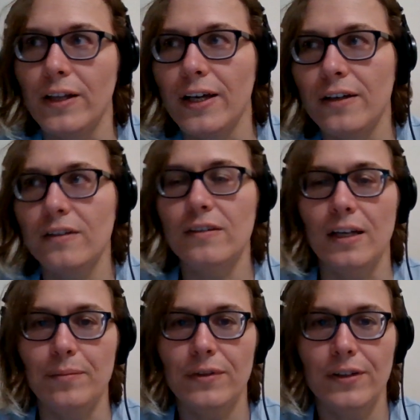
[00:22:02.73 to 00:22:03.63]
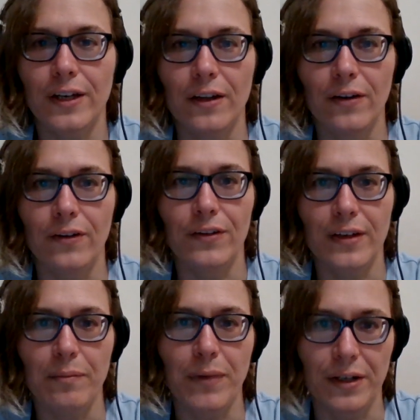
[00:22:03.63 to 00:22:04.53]
like slept together in the
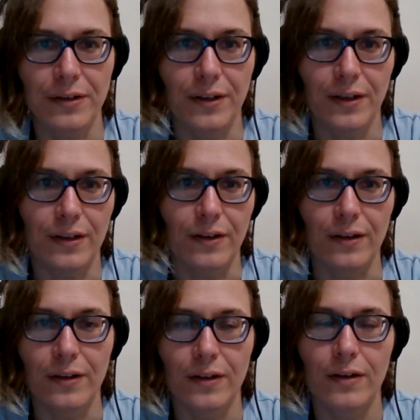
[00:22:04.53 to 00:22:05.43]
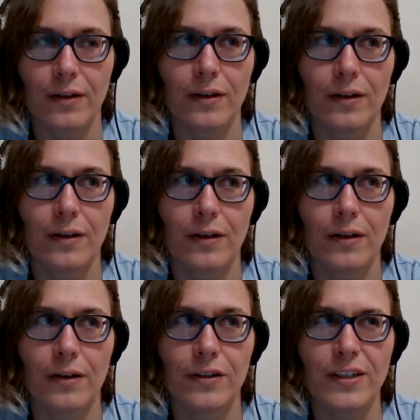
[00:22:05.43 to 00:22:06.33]
same bed, and
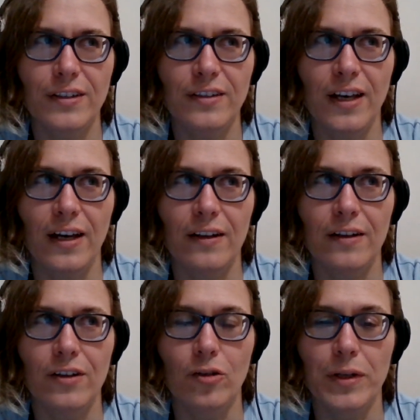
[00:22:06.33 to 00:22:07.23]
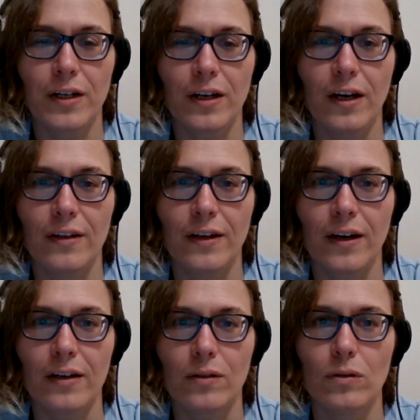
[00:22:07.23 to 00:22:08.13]
just that human
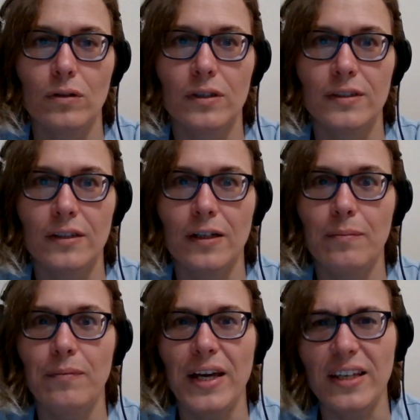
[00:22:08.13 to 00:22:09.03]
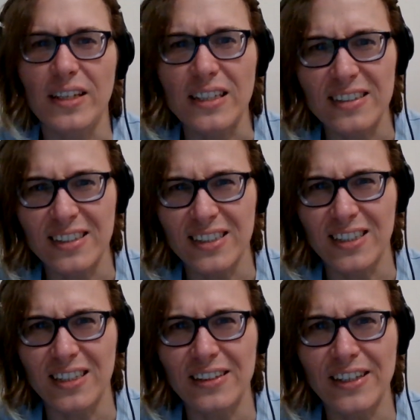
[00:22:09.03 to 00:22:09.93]
contact was amazing.
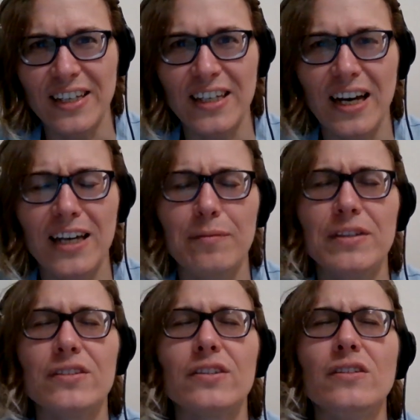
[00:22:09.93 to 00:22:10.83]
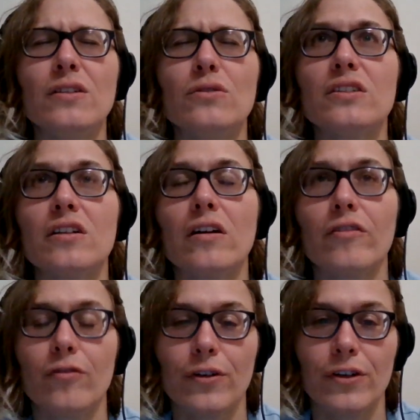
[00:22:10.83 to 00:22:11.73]
Like, I had been so starved
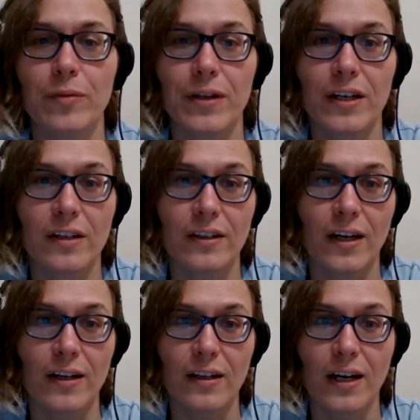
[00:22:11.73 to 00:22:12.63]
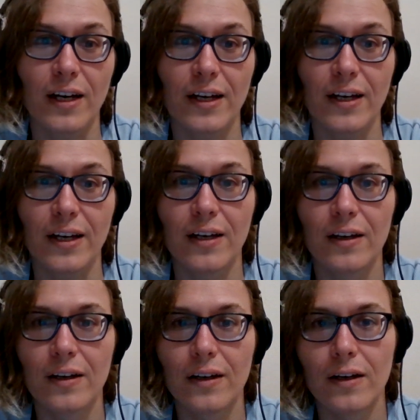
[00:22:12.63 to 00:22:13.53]
for human contact. I
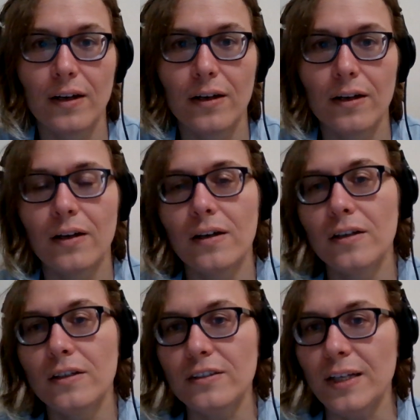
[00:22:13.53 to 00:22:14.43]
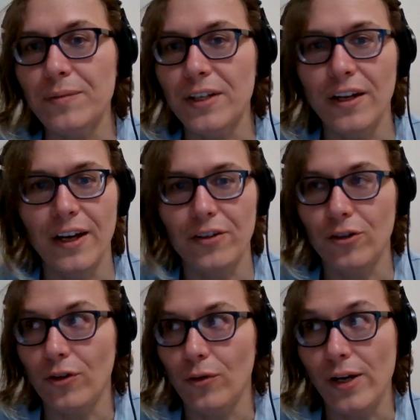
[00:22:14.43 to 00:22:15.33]
slept in an
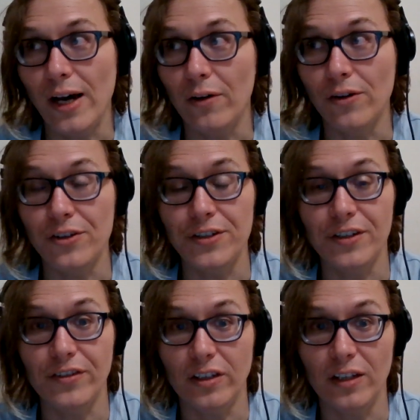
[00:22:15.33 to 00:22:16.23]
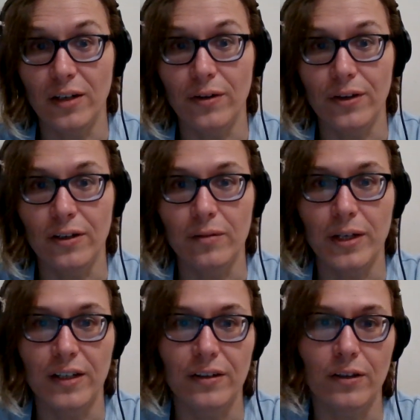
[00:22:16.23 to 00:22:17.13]
extra 3 hours just to lay with her
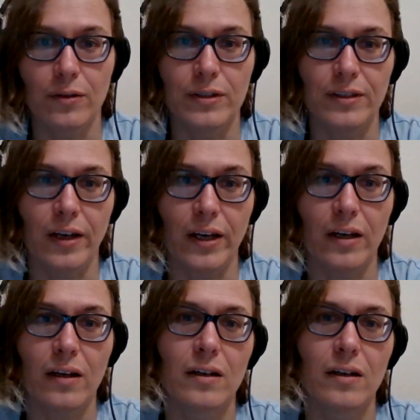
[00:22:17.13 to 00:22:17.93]
because it was like,